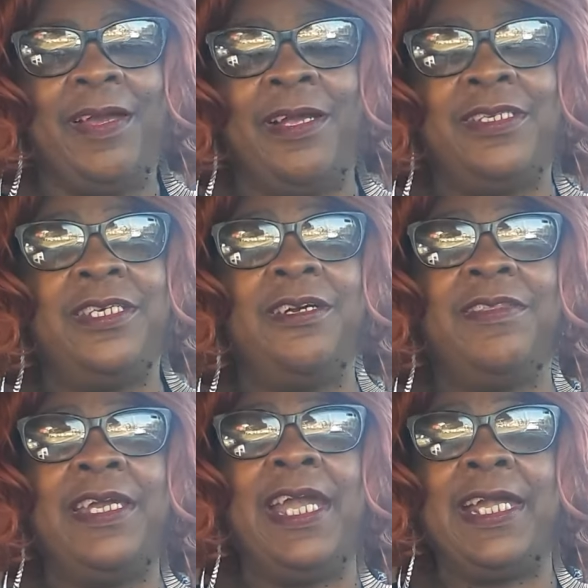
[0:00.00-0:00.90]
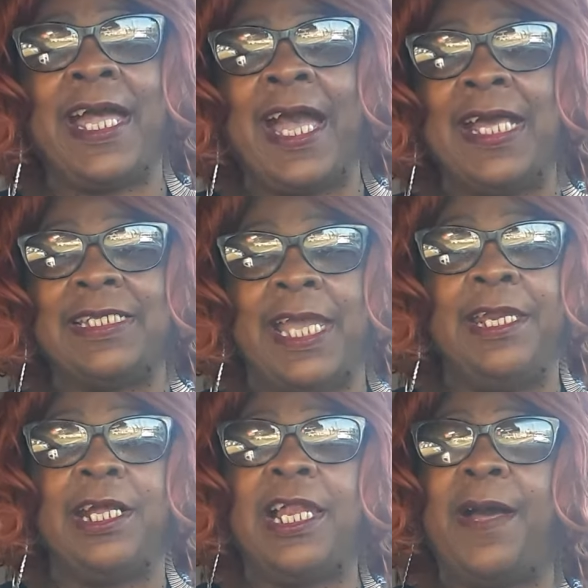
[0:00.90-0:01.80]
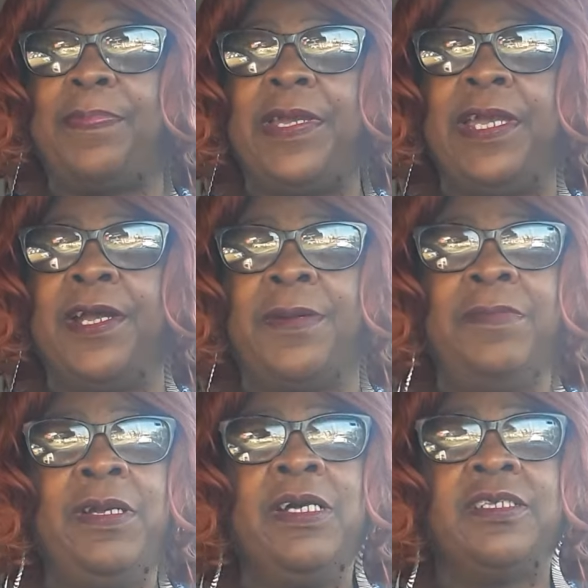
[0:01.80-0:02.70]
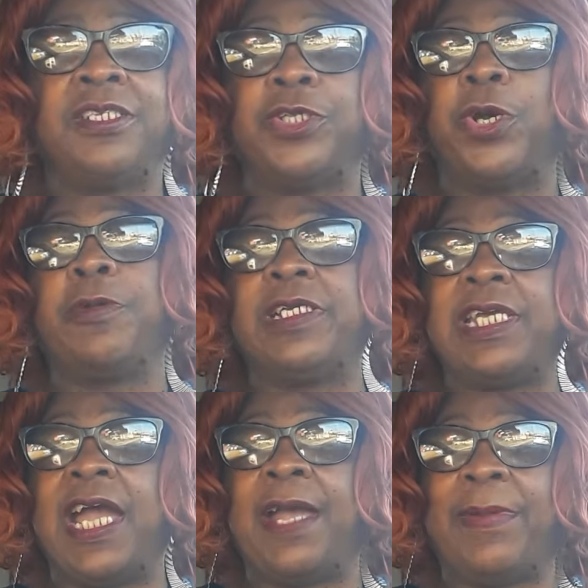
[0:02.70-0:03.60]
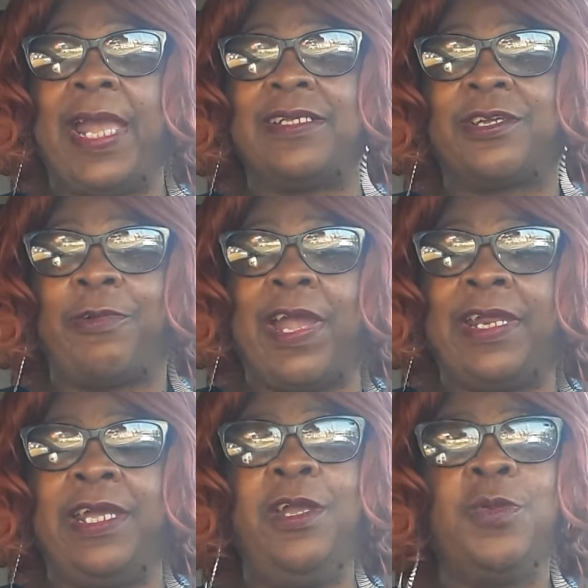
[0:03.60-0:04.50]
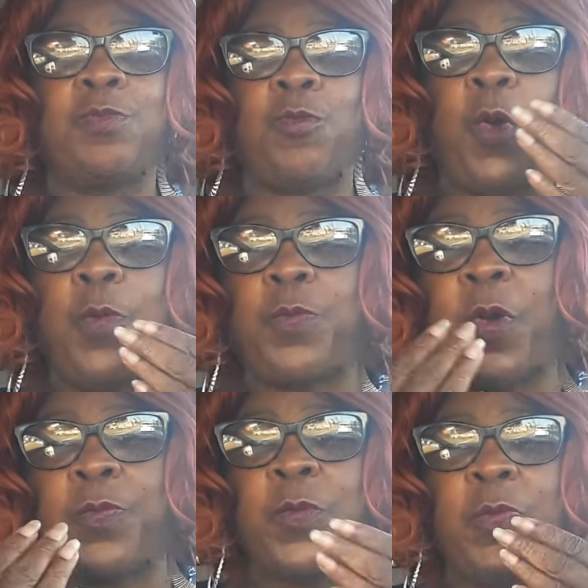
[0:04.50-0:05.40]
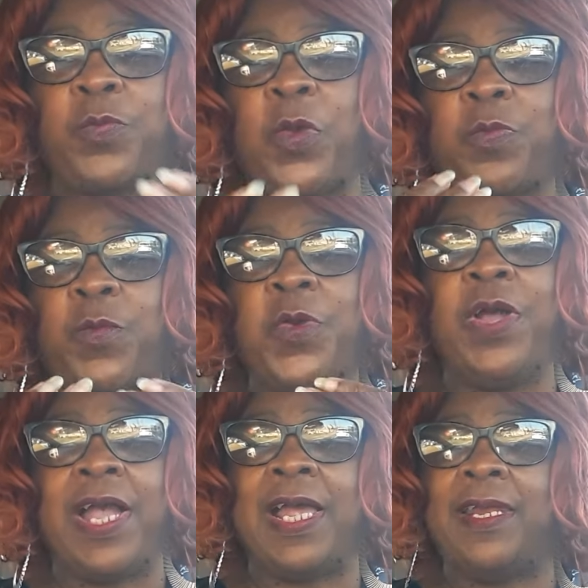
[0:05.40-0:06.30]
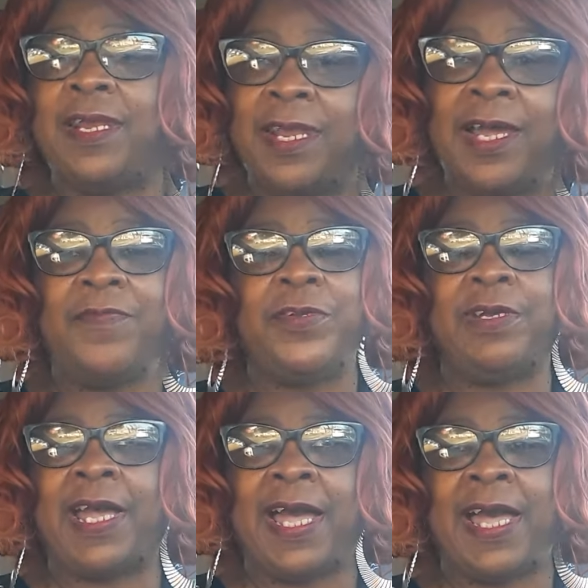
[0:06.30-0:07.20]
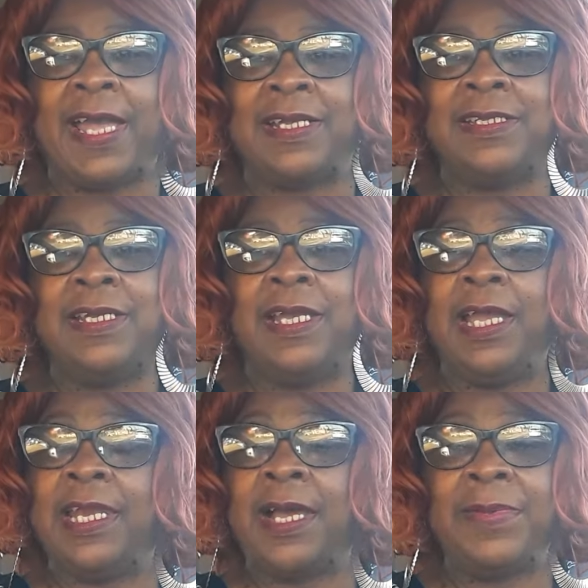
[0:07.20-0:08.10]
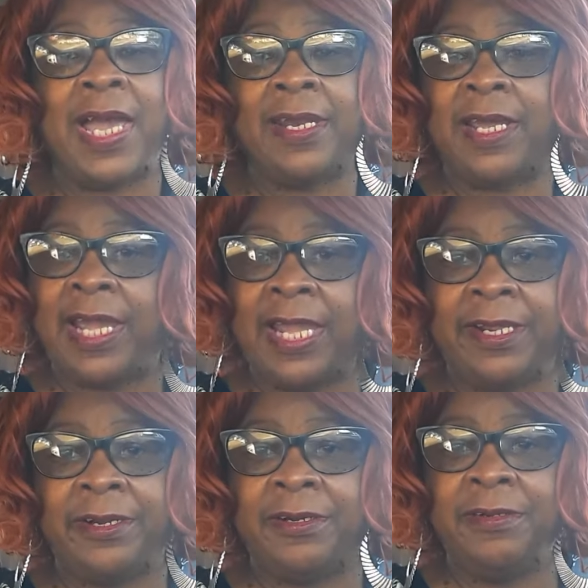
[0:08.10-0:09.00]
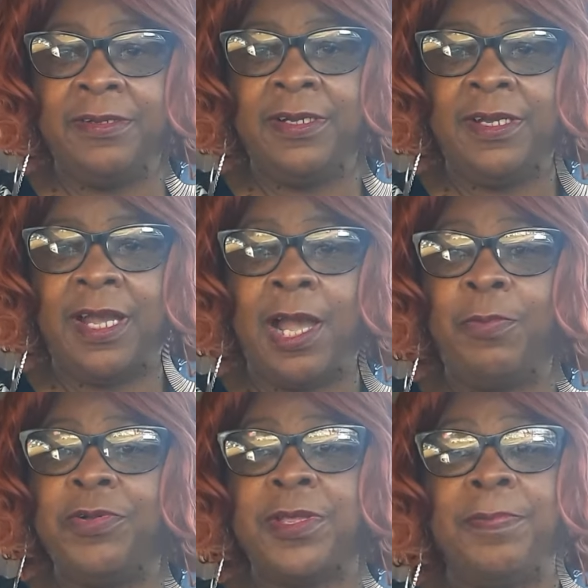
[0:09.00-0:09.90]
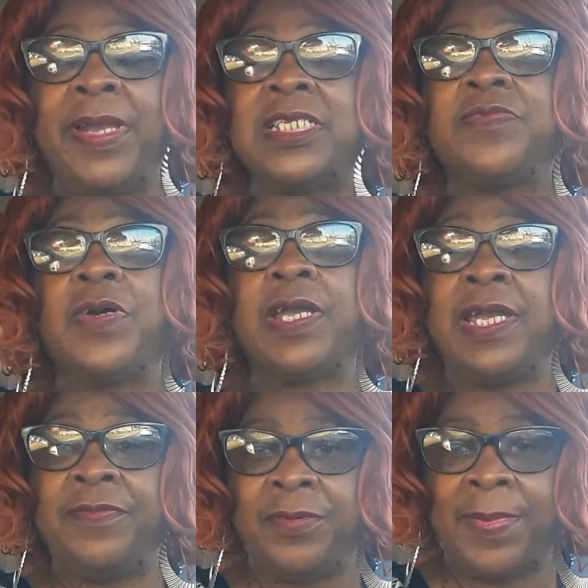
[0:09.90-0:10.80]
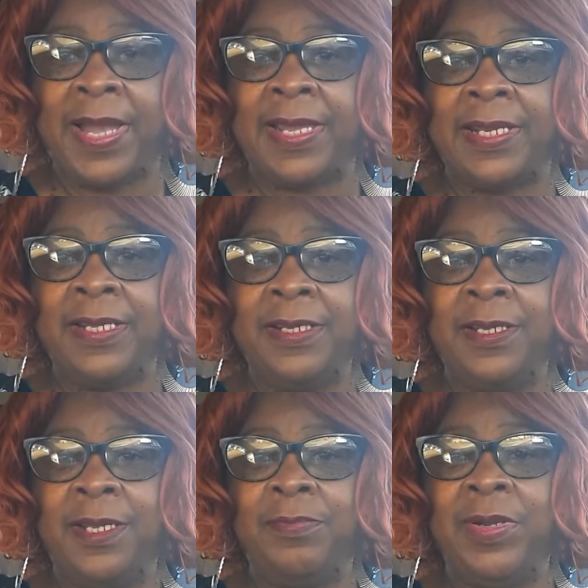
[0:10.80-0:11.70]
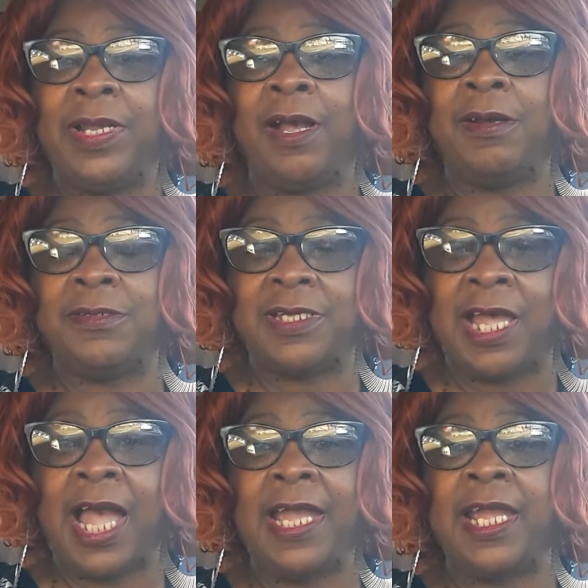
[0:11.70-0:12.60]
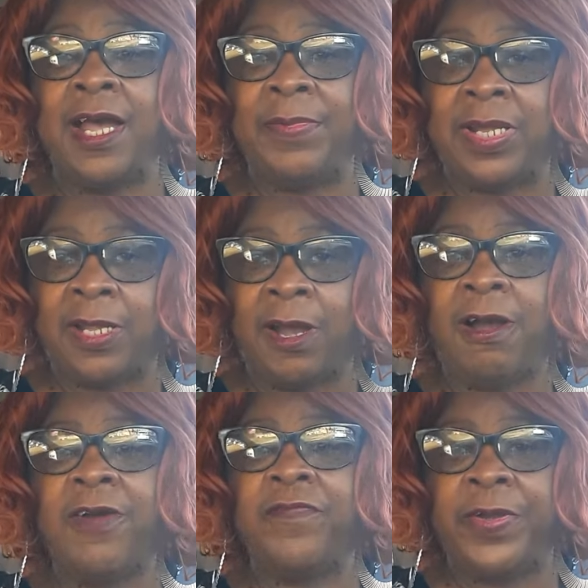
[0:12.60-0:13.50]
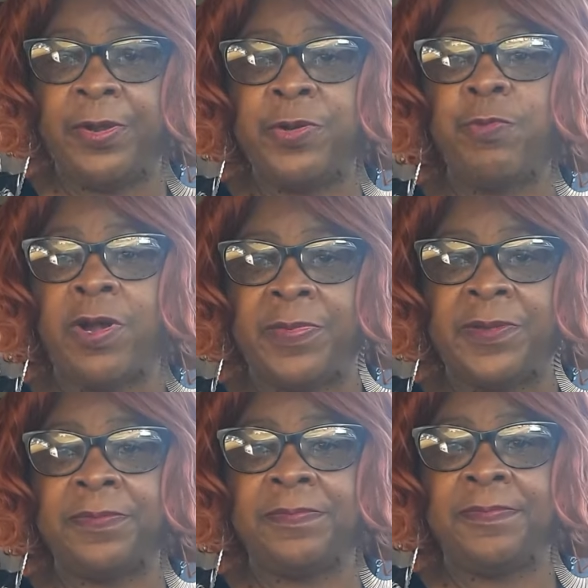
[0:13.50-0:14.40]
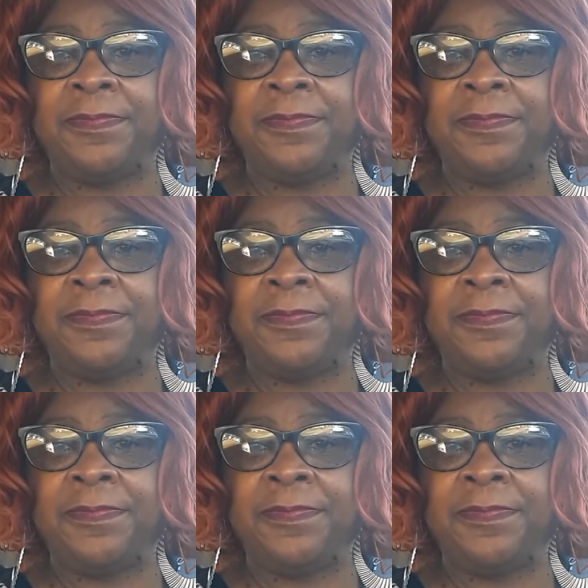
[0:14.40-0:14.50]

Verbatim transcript: Until then, guys, 8 o'clock p.m. story time Ask Granny. I love you guys. And I'm not a hater. I want the best for everybody because I am a God-fearing woman.